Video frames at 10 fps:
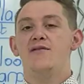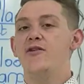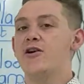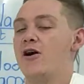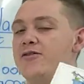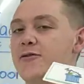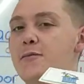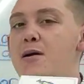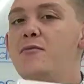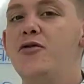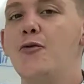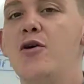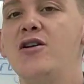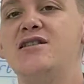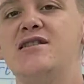If you can't remember the
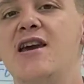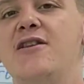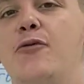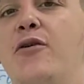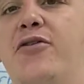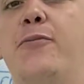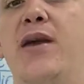word, say it with